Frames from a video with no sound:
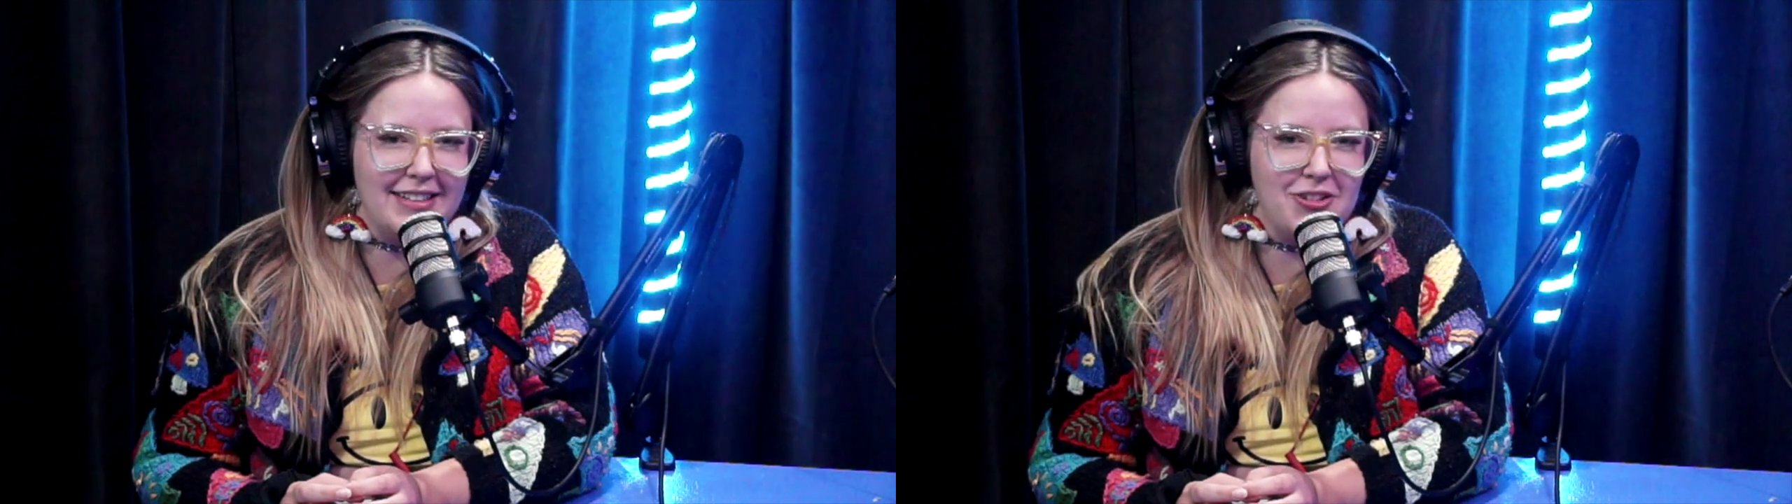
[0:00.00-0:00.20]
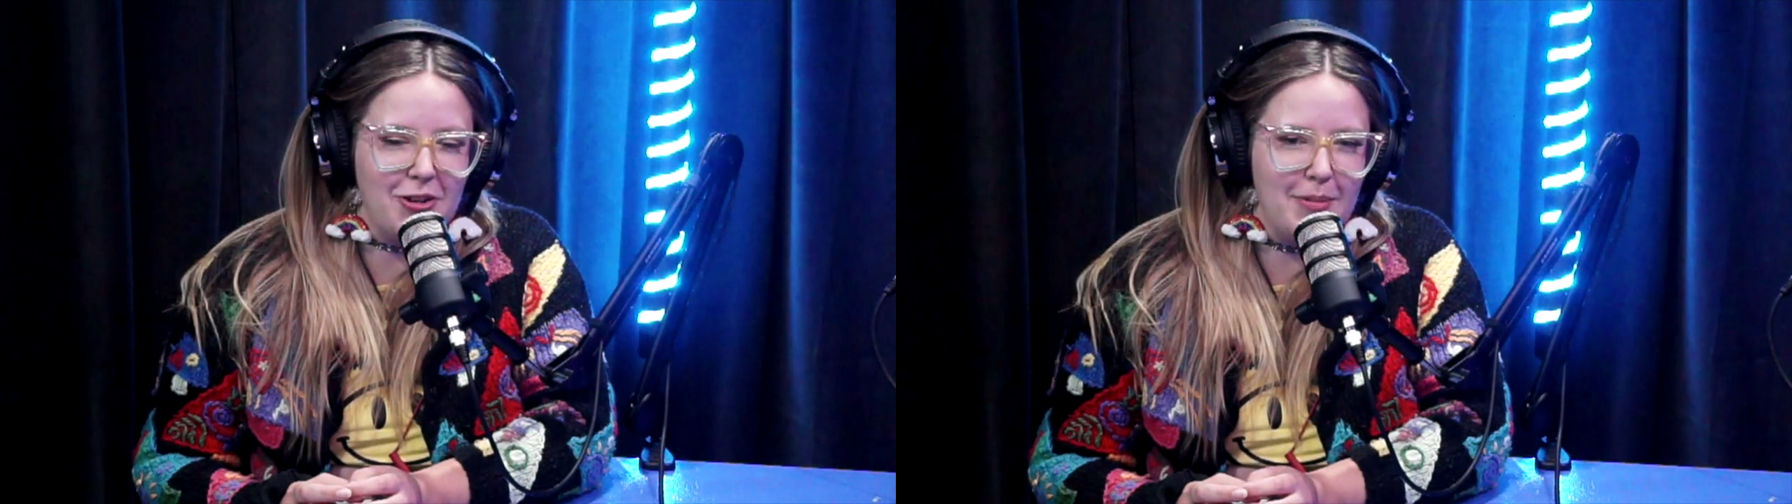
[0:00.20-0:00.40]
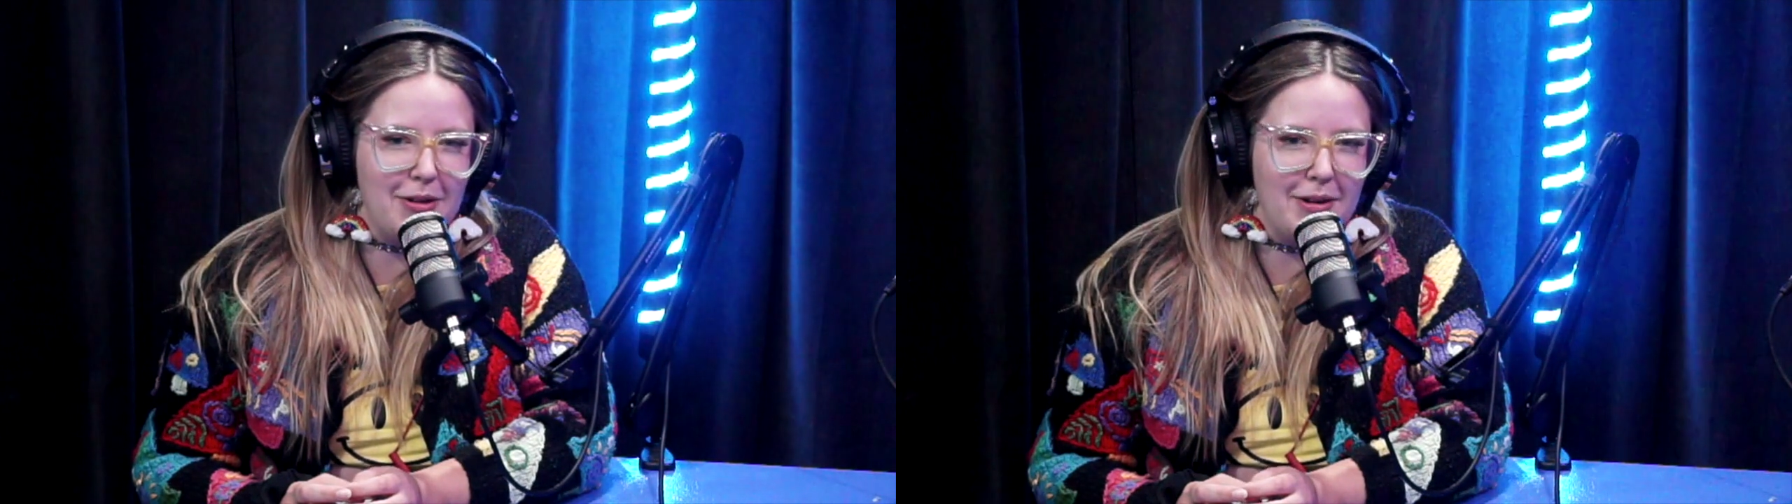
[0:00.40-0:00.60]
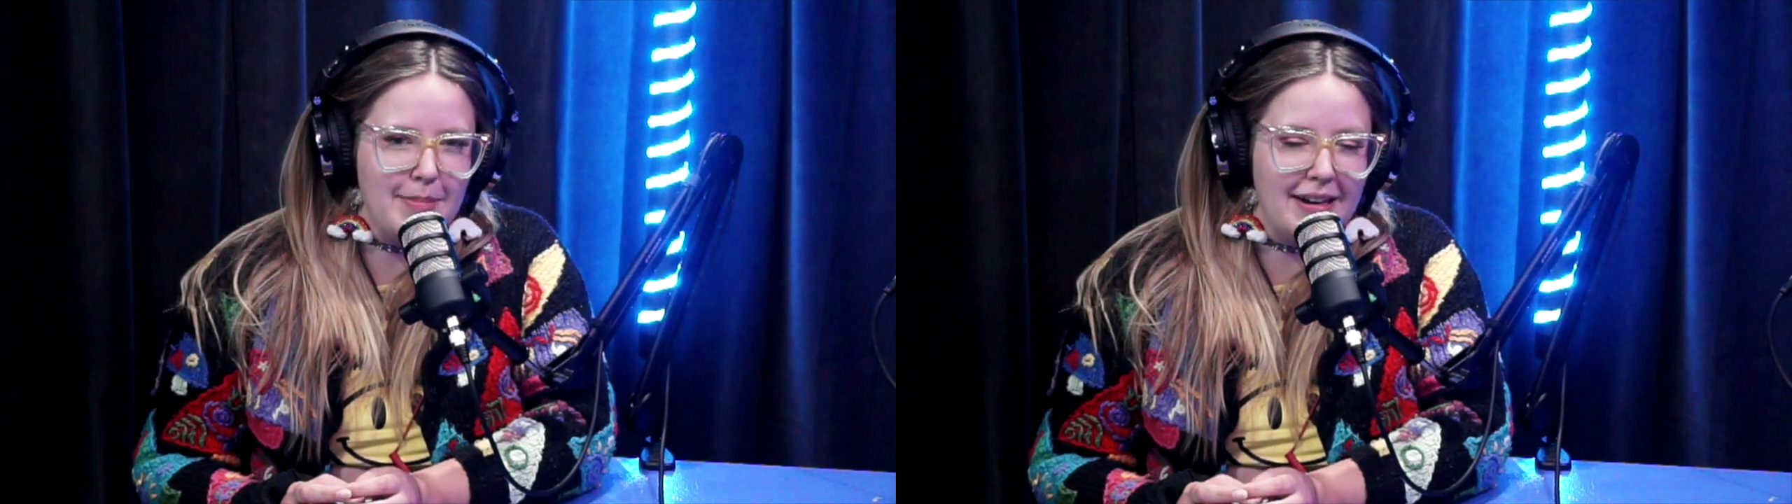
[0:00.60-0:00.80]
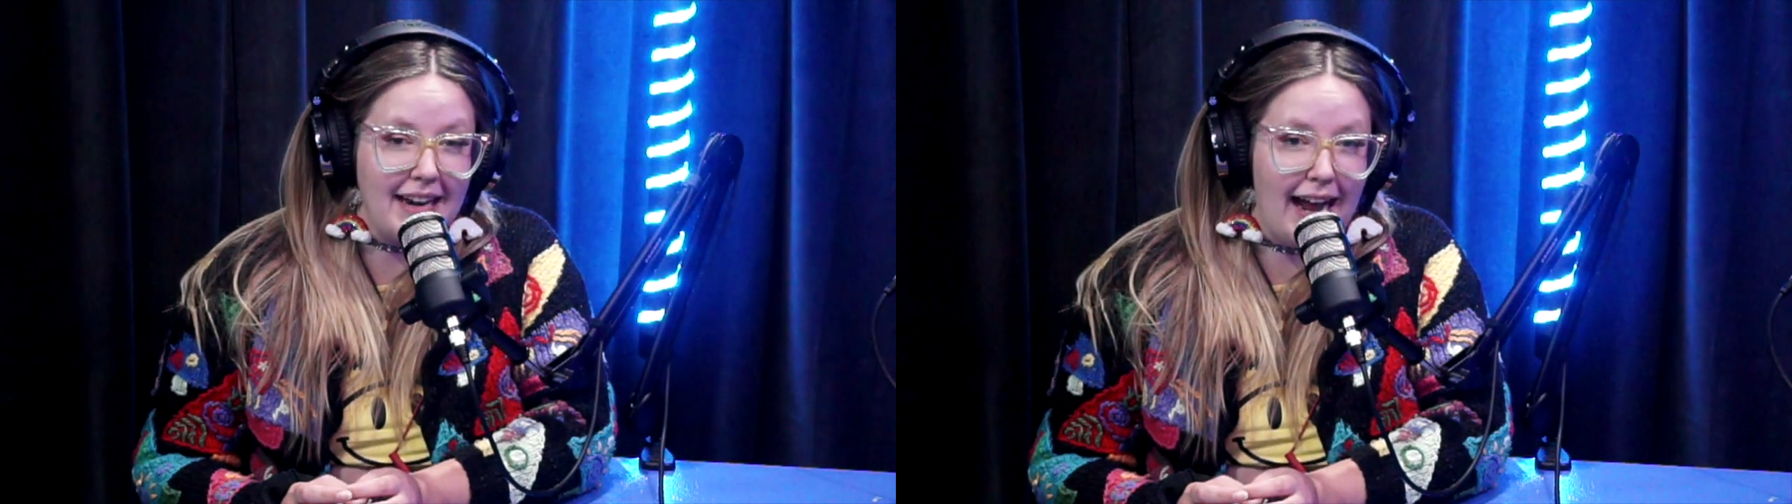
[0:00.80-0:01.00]
like the show had been going
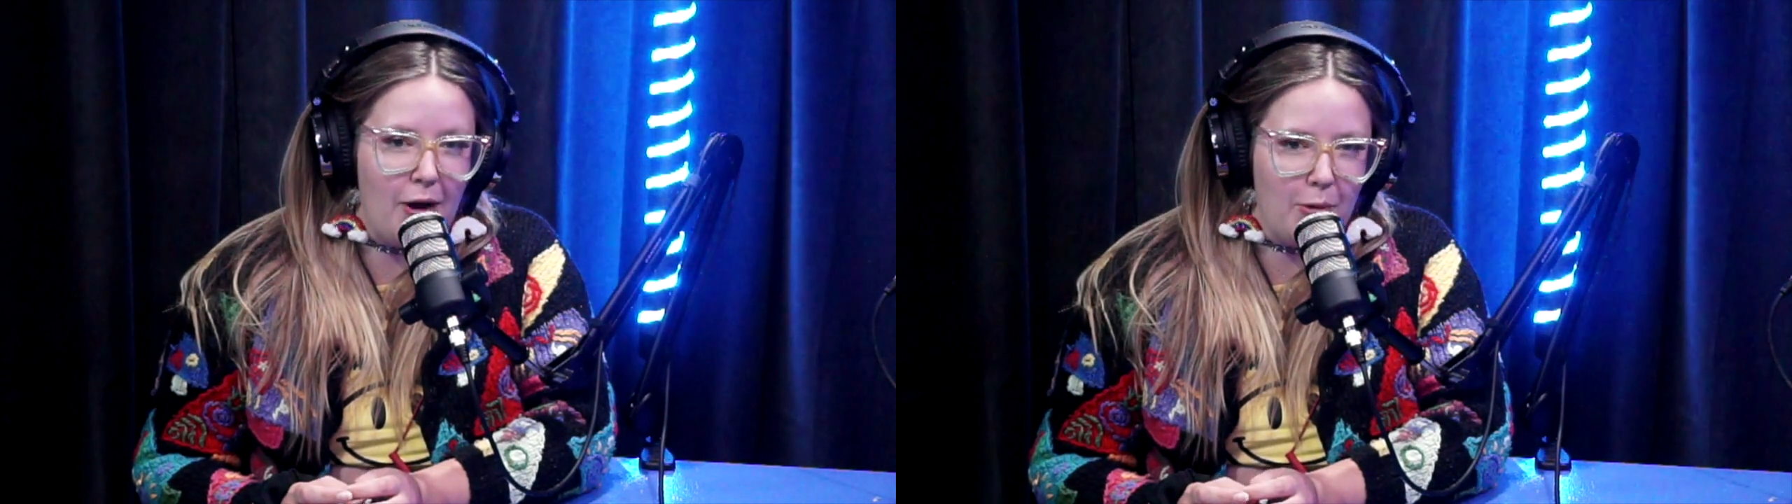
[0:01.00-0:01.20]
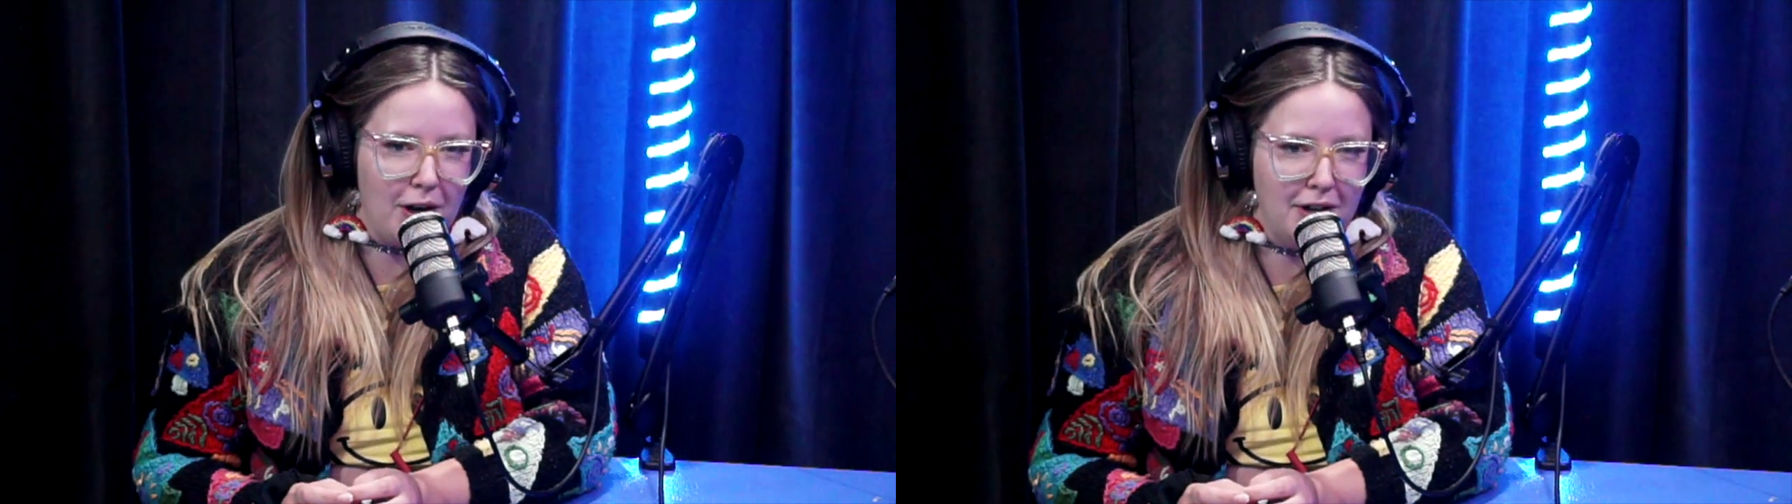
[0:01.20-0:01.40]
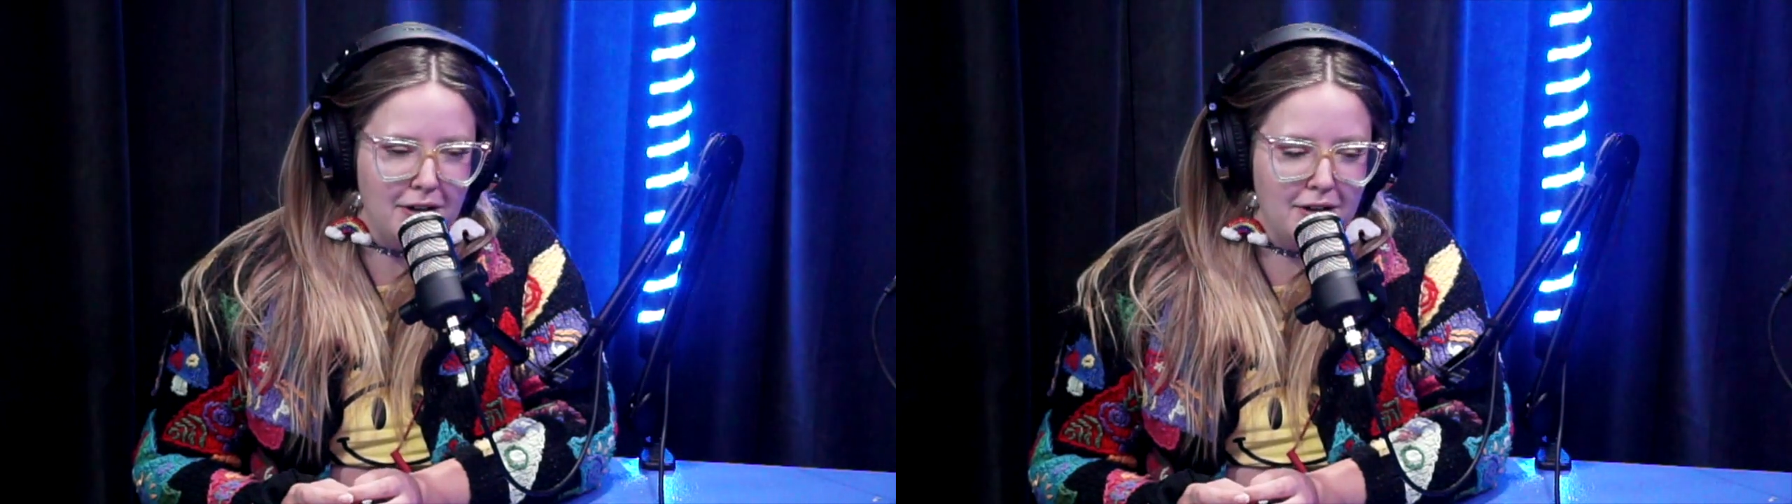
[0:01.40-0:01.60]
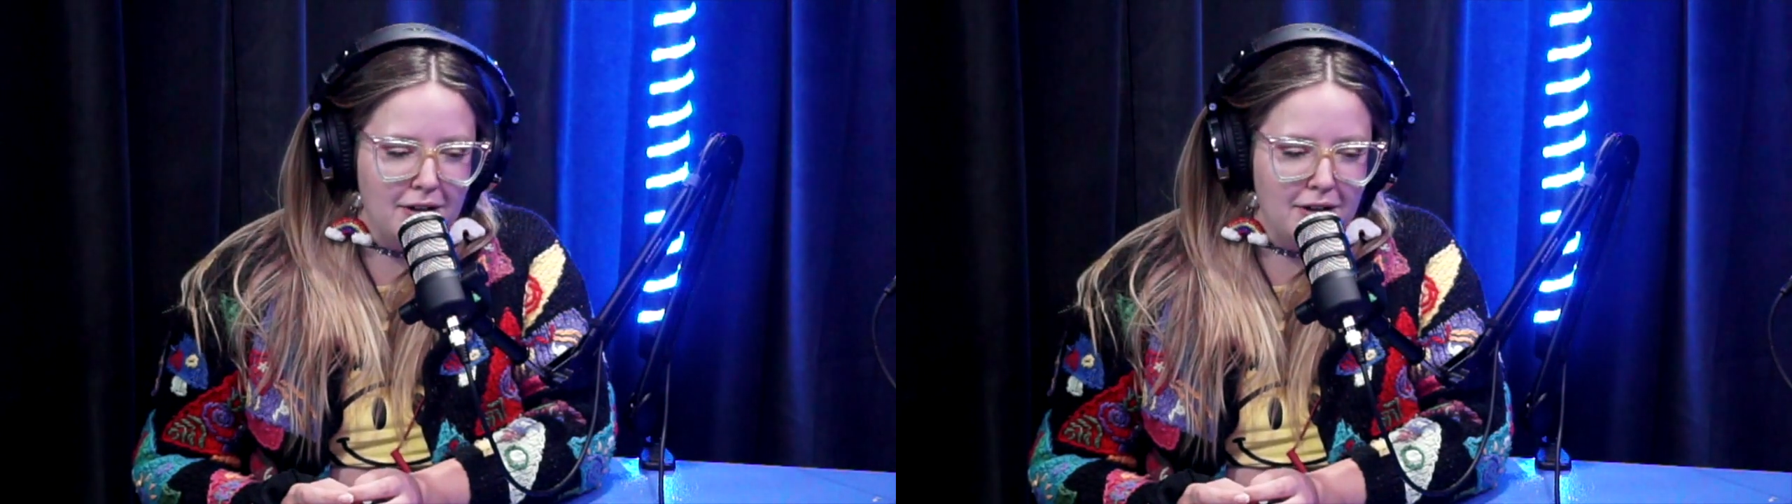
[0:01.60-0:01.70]
about an hour.